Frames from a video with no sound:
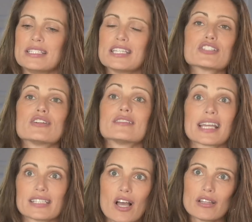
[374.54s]
additional
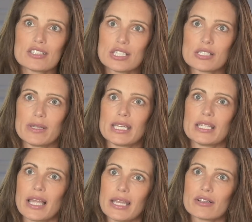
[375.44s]
technologies we
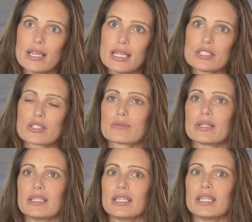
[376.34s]
can layer in to
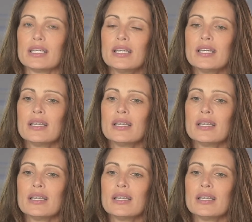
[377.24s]
really